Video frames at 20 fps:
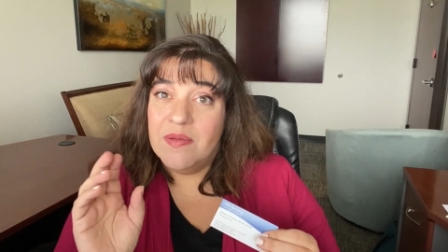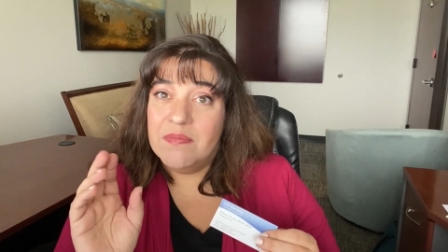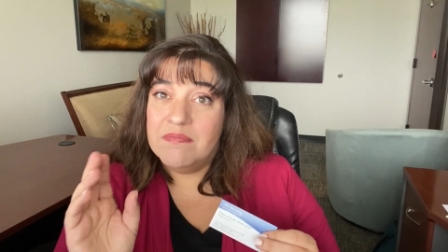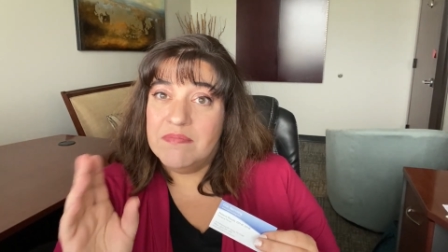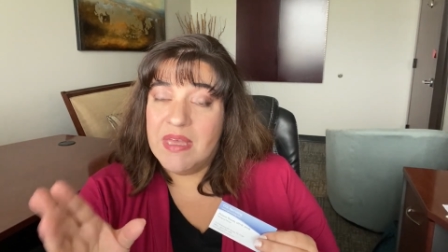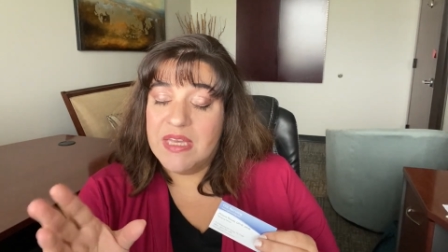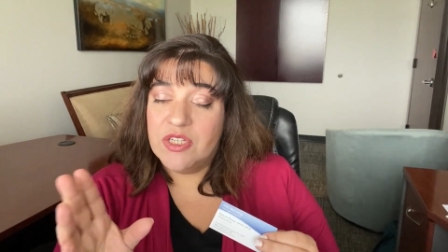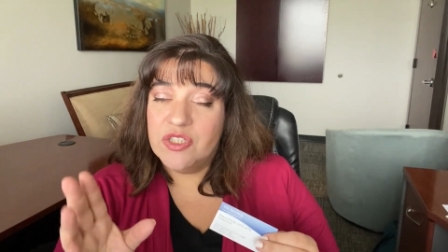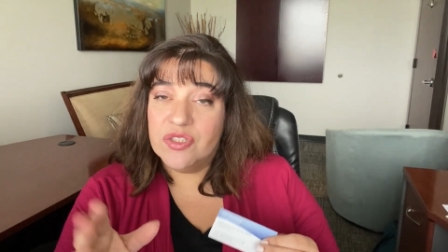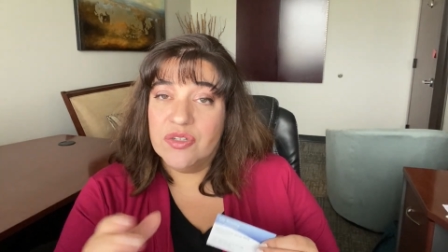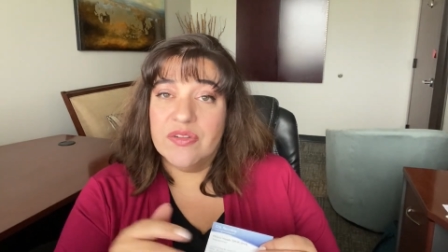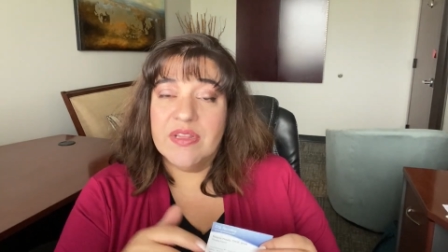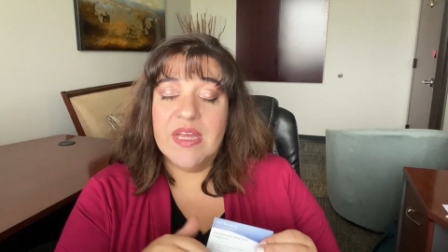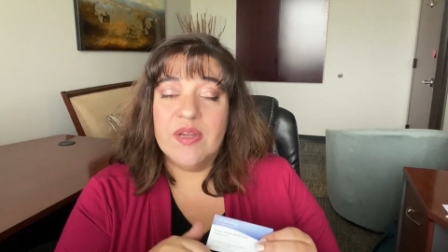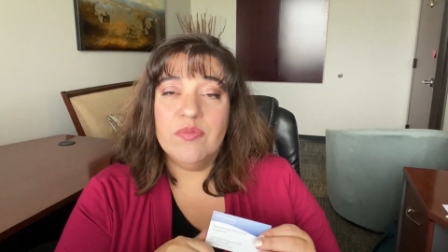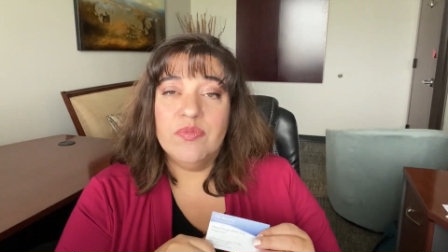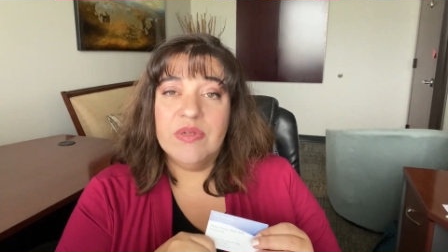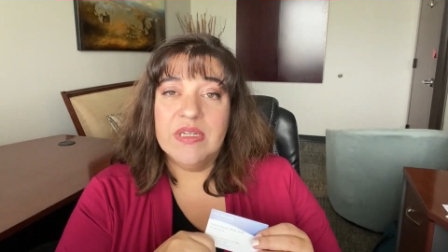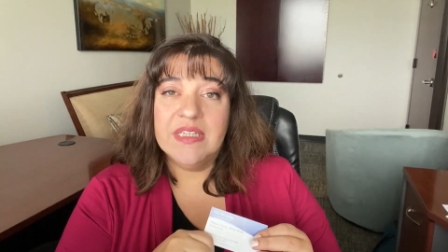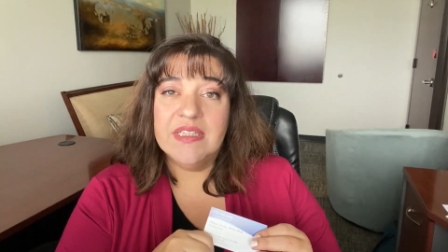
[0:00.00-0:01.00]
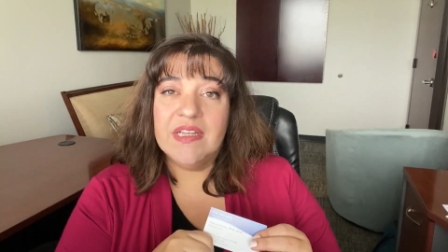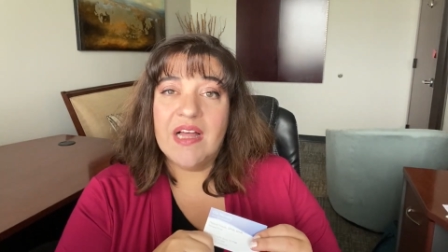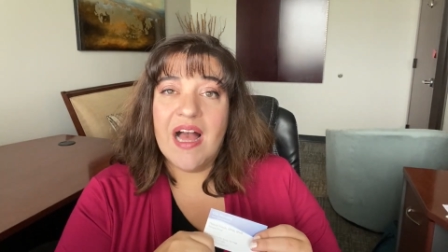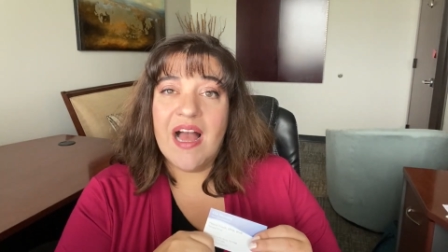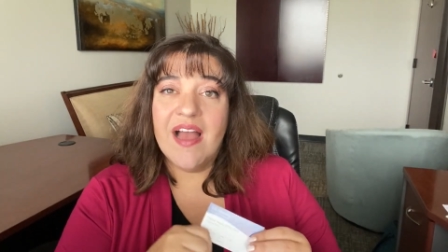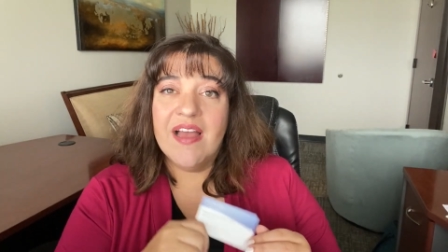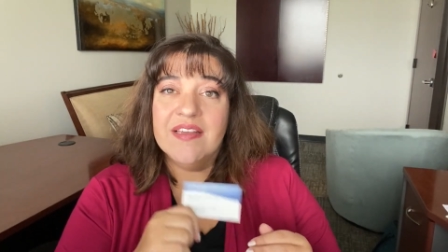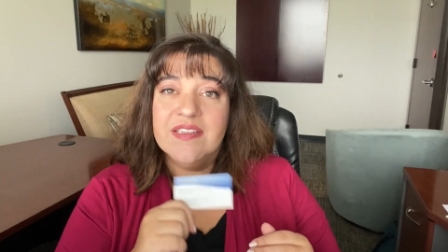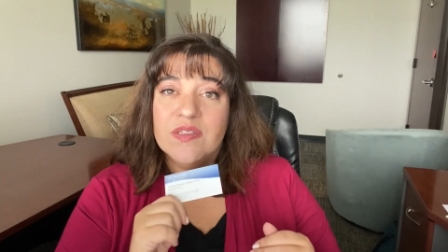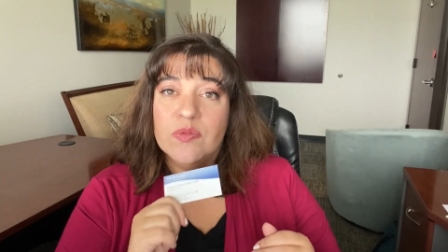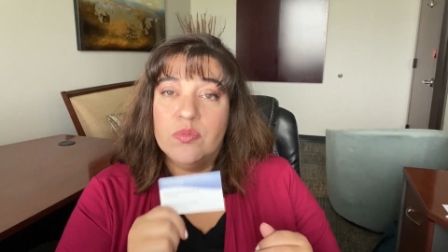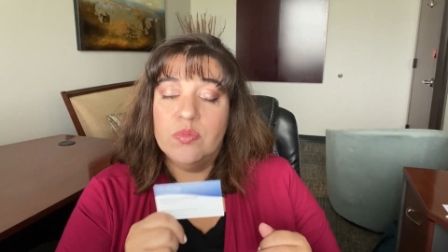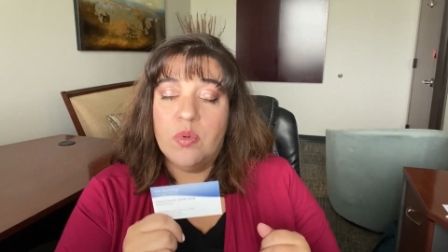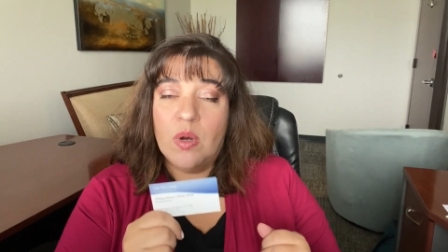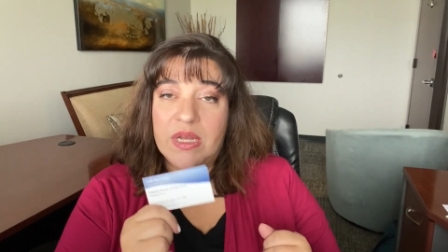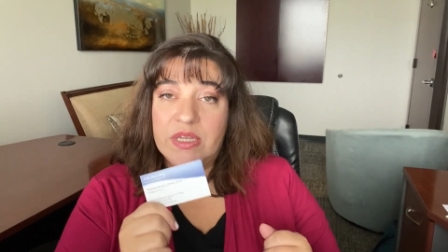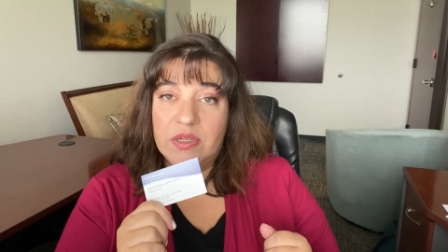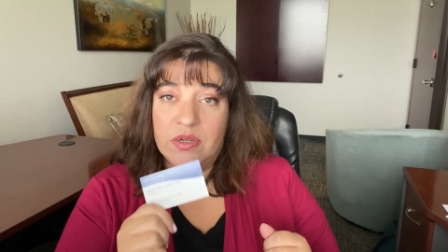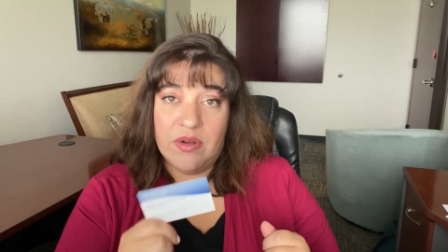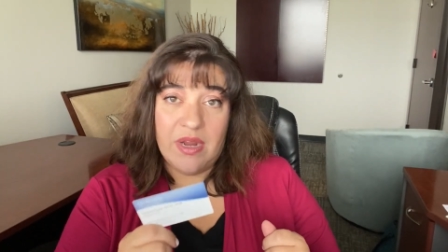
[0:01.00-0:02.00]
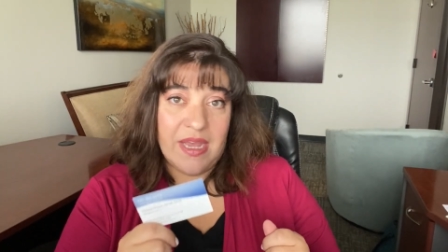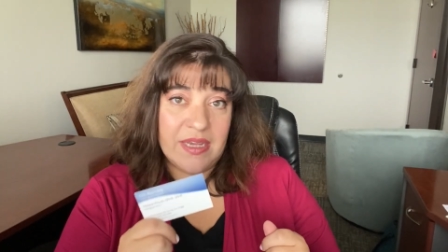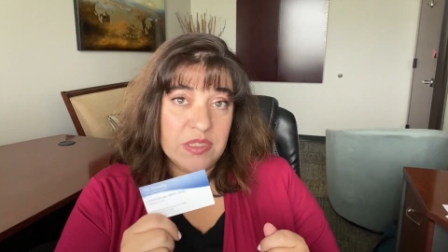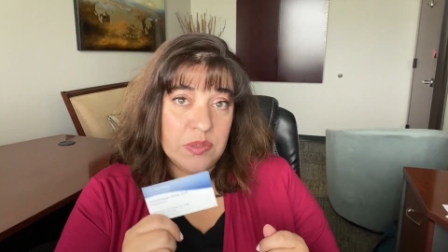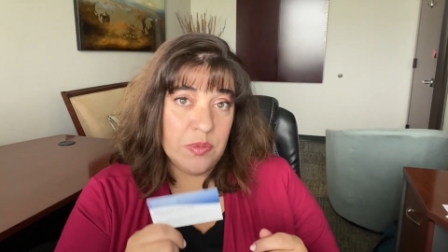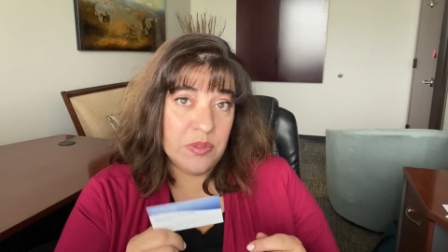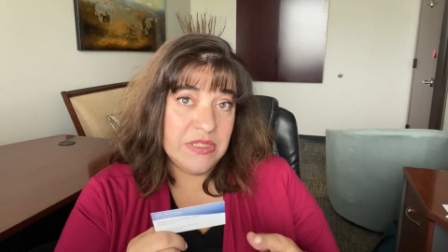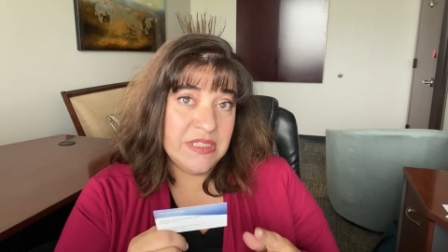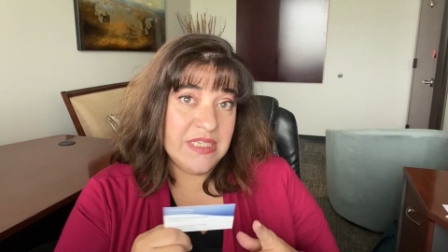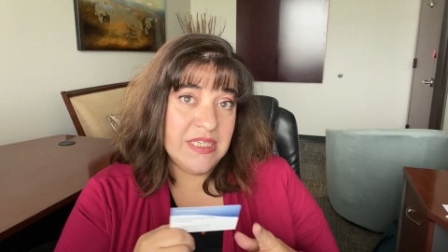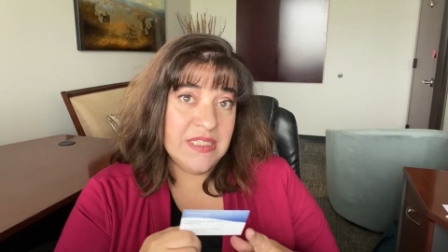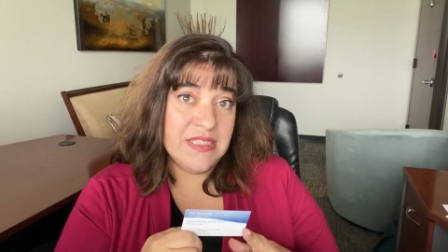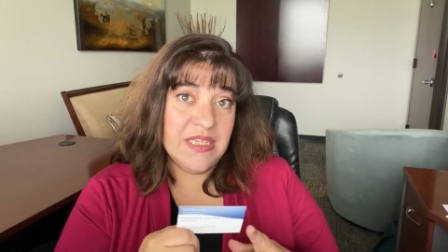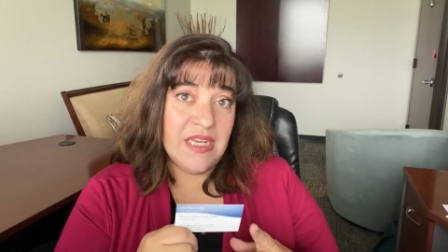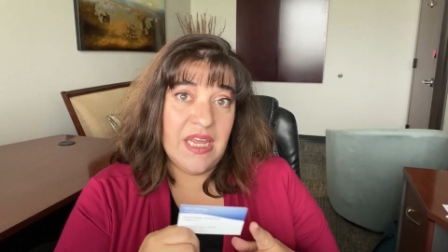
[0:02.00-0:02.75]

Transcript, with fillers: make sure they realize what your expertise